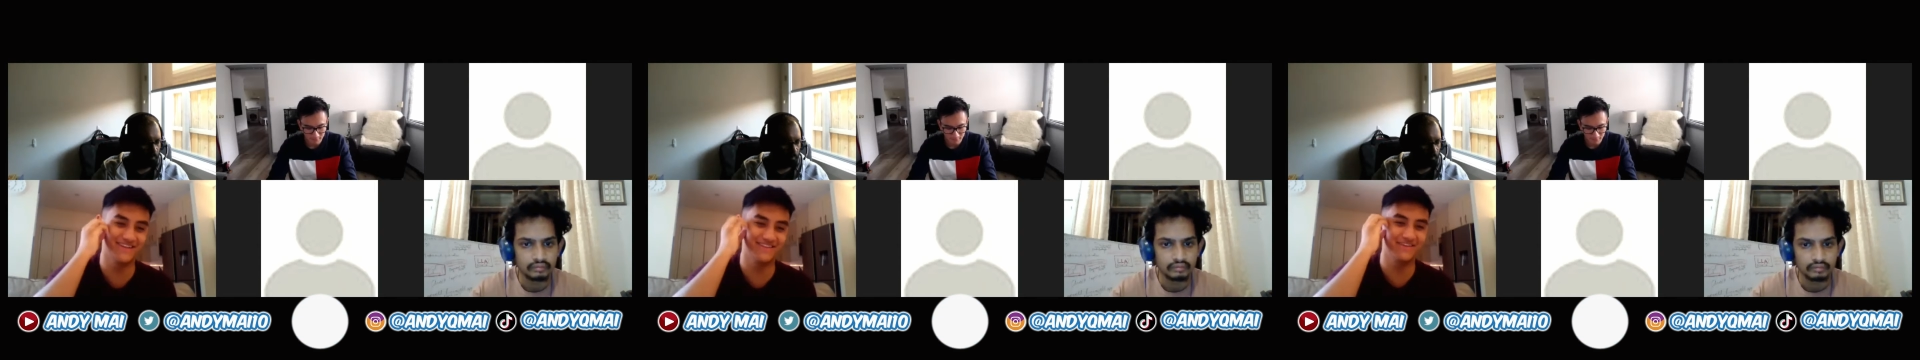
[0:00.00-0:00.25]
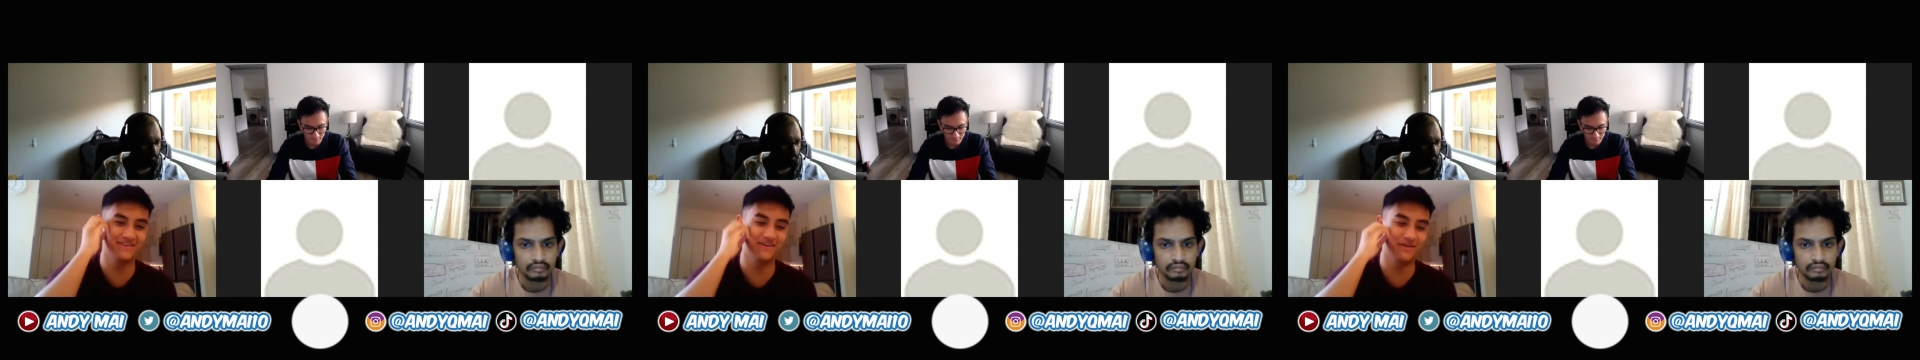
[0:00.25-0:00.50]

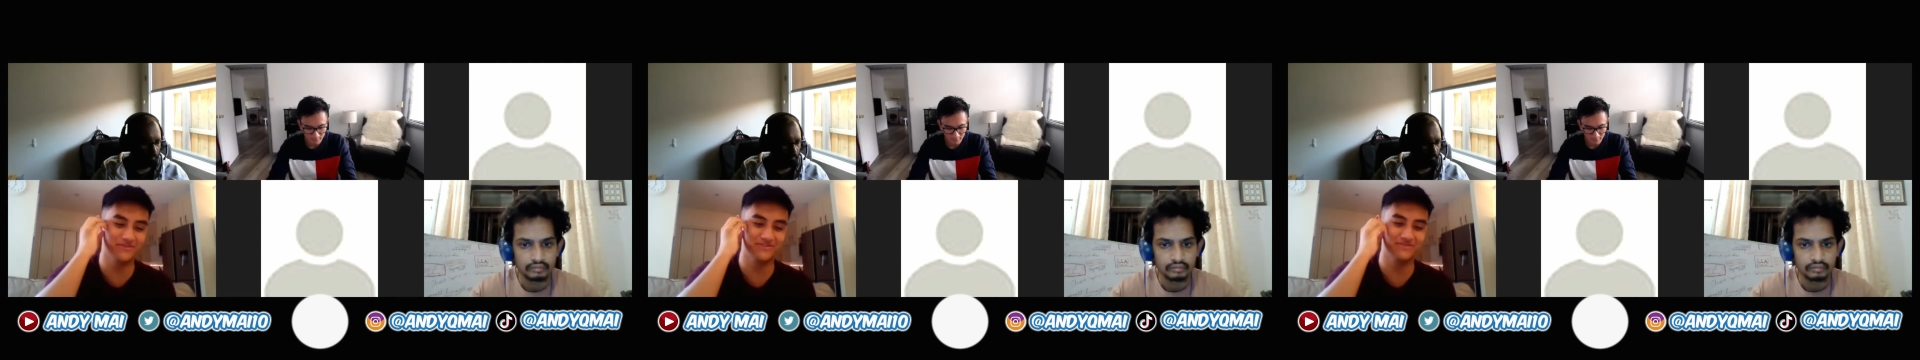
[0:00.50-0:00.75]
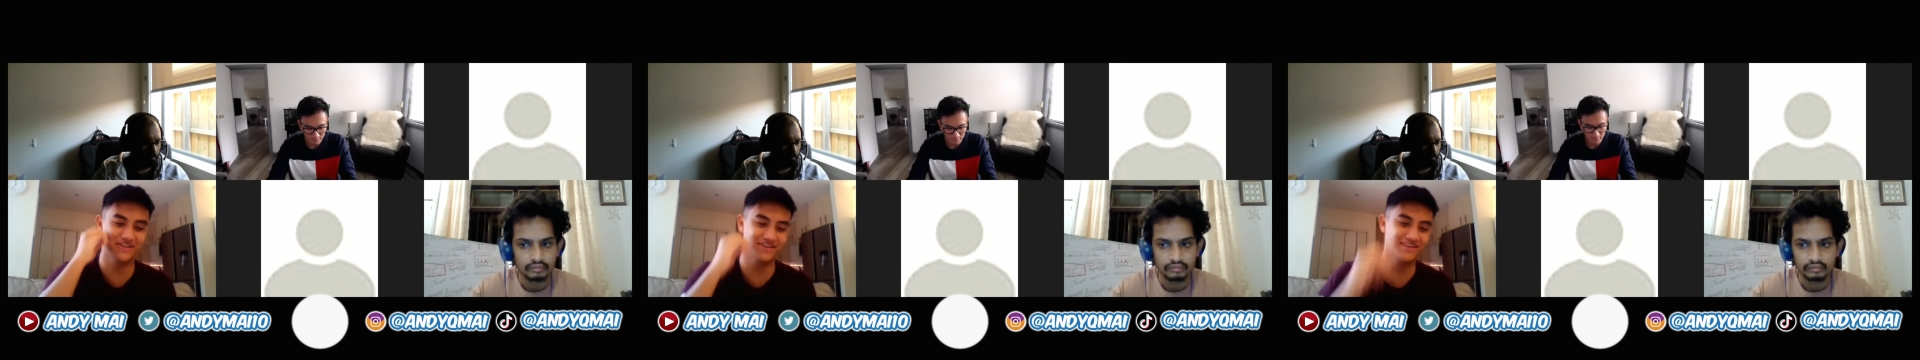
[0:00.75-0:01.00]
Speaker 1: that you're able
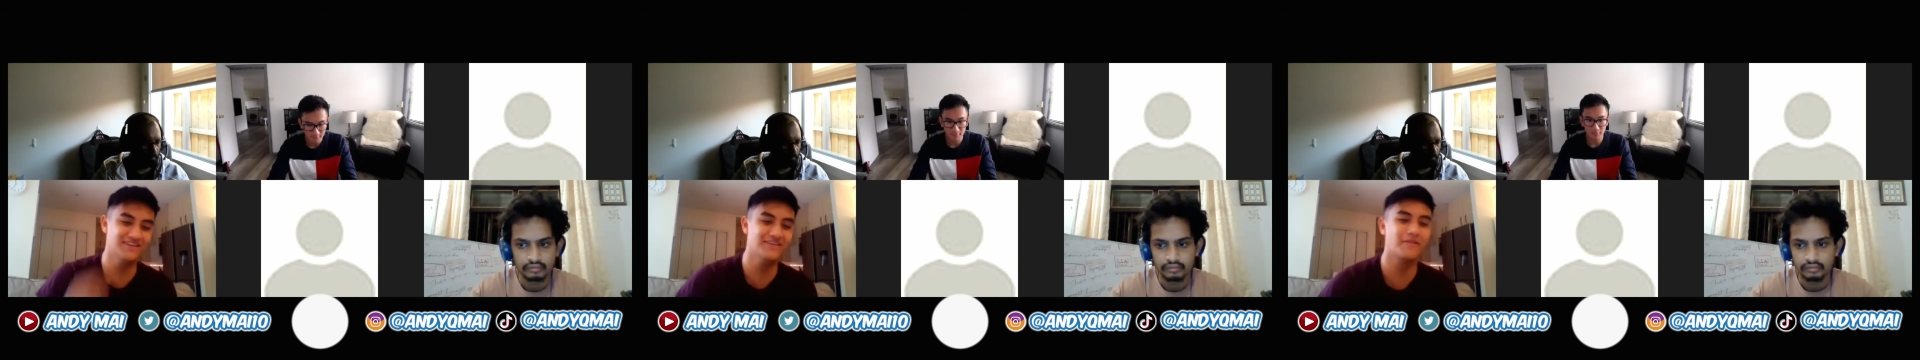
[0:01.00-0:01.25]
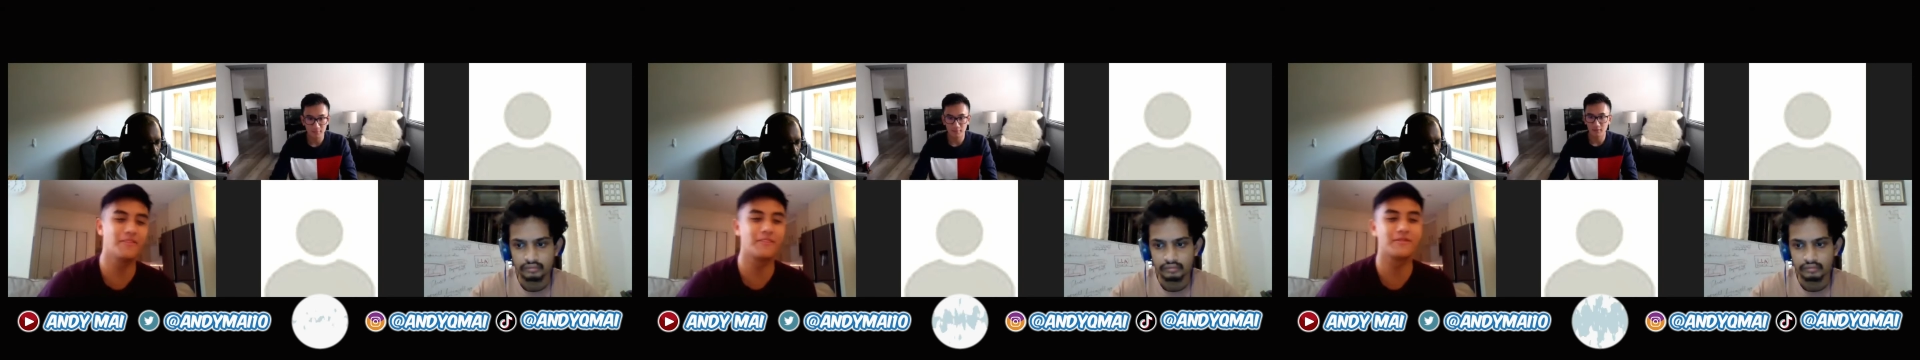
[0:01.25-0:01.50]
to win.
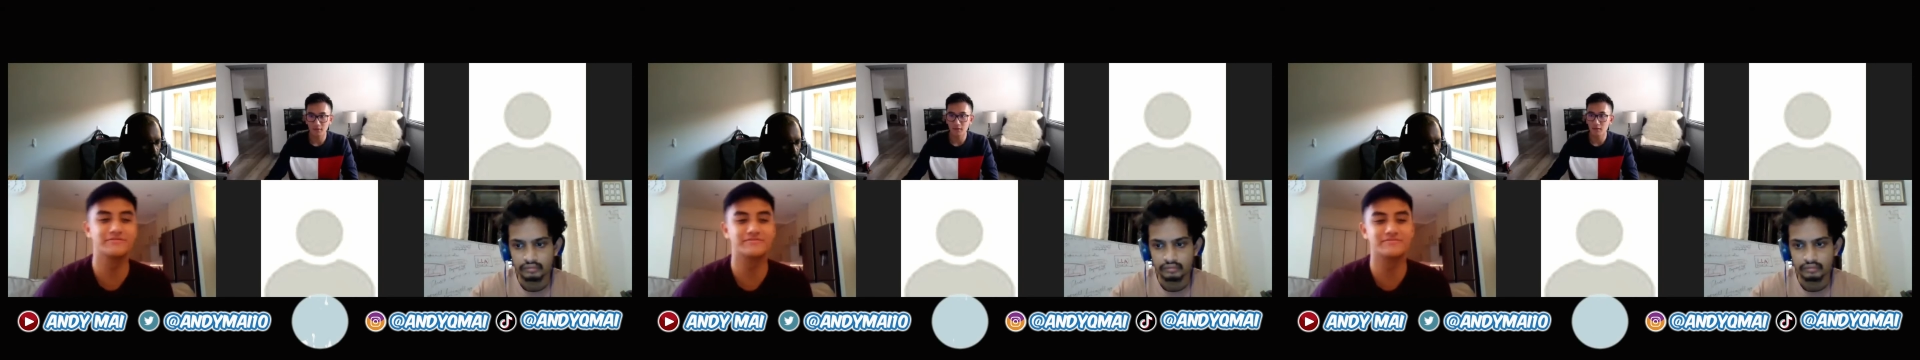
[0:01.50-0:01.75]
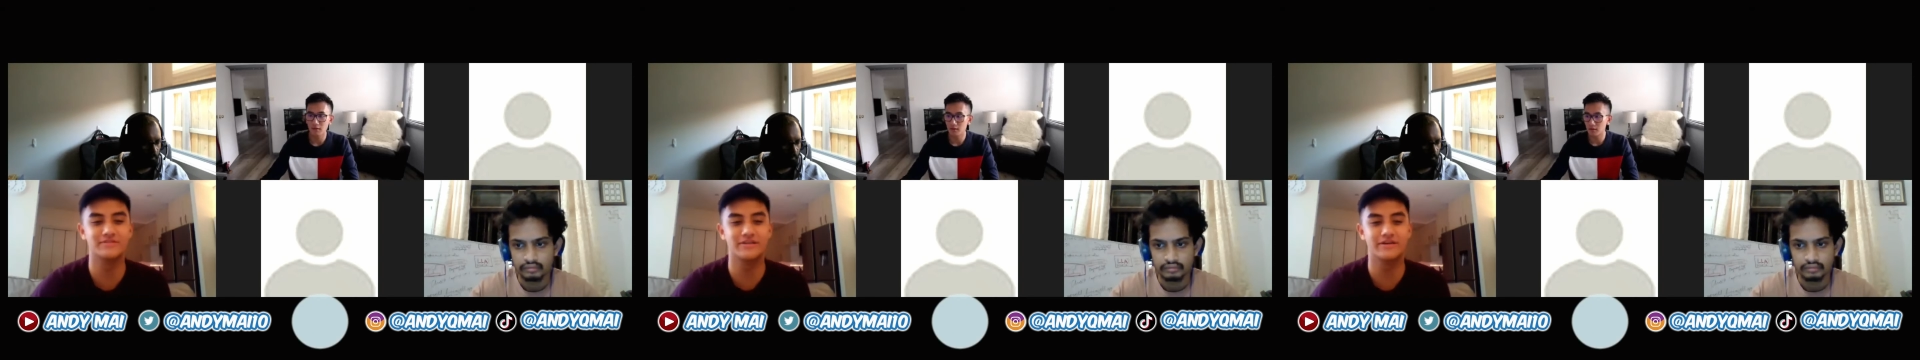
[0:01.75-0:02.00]
Yeah,
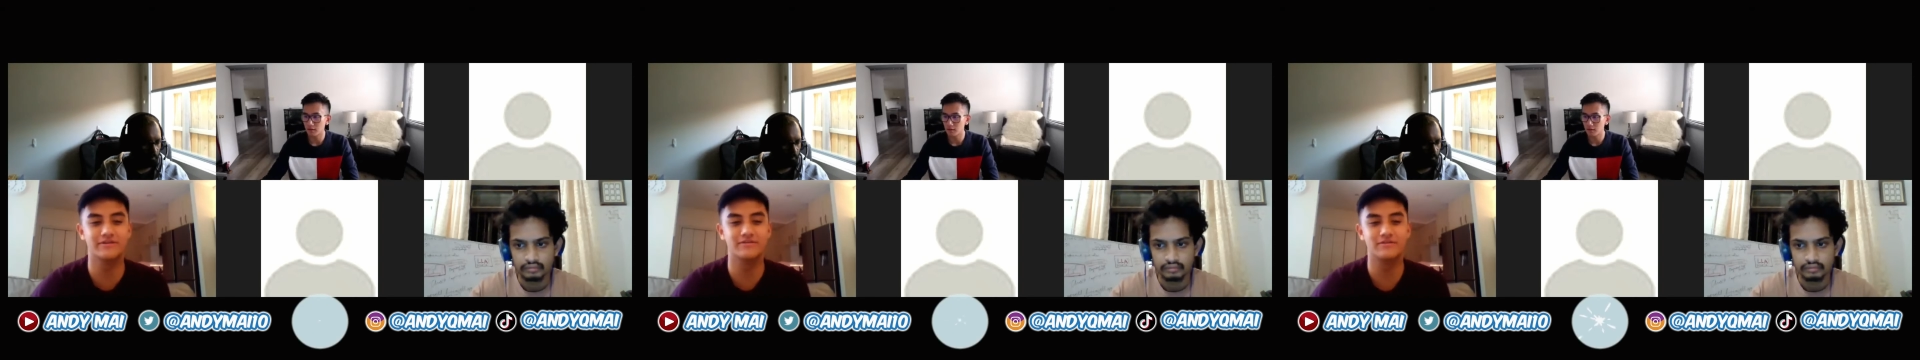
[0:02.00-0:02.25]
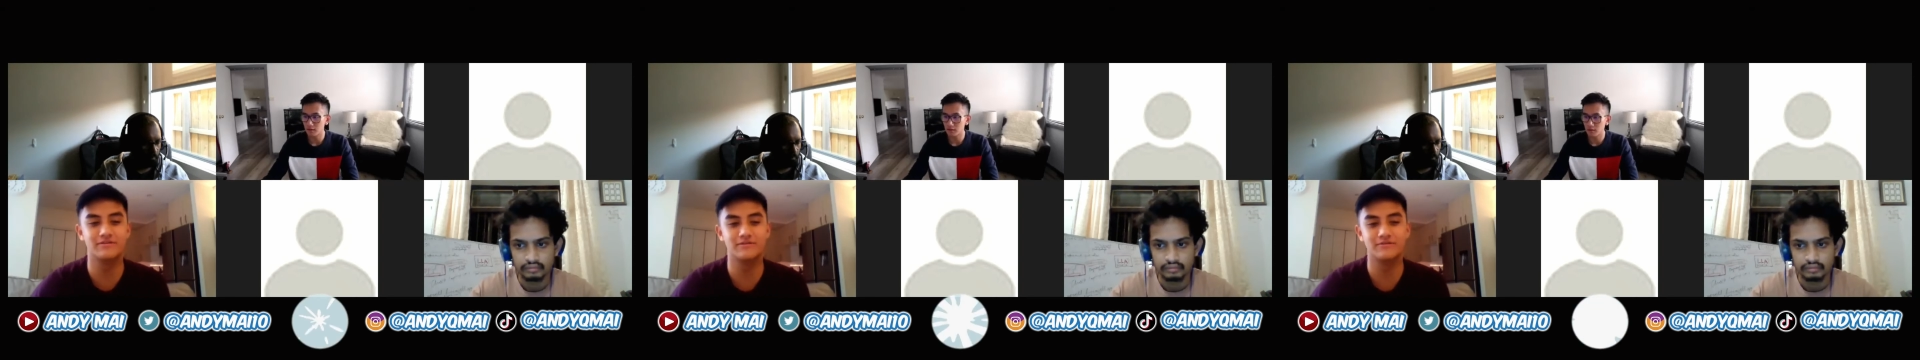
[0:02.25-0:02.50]
knock on wood, man.